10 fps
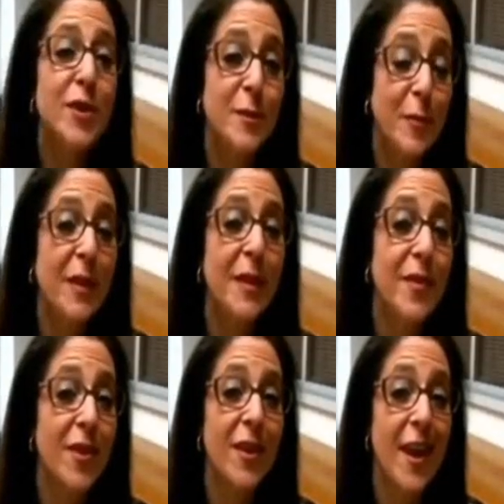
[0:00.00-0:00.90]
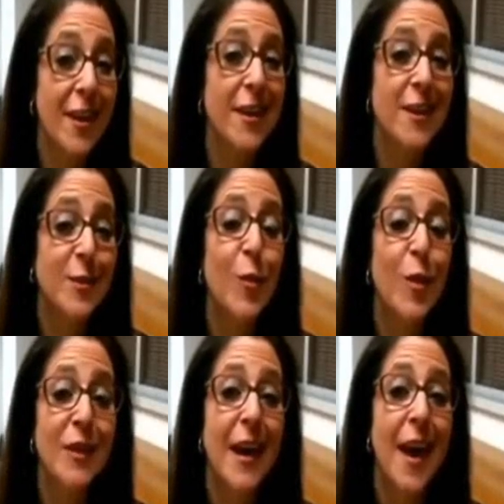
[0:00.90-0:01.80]
purchase, believe it or not, is
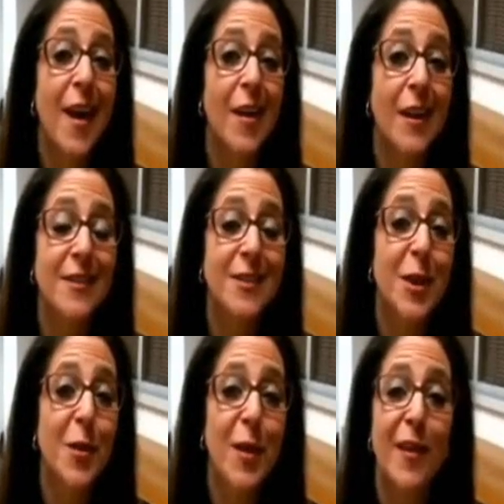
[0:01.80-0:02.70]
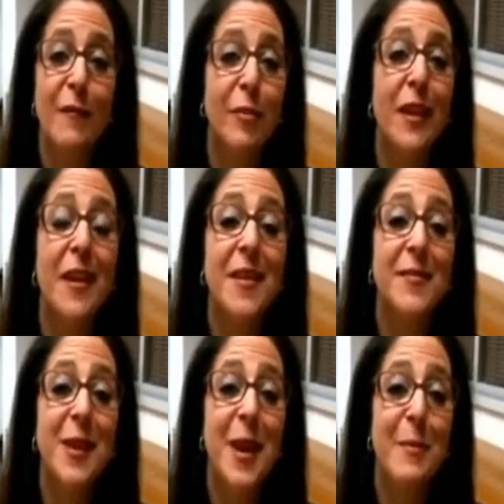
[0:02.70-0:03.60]
1 carat. So we have plenty
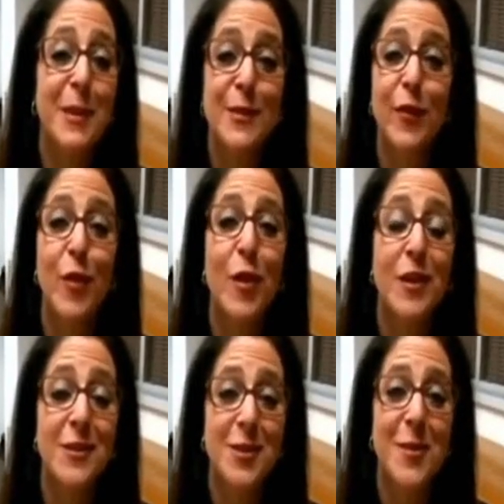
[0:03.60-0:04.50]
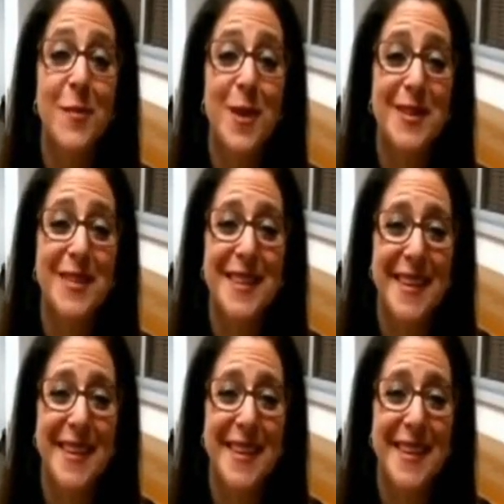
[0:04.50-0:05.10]
of diamonds for all consumers.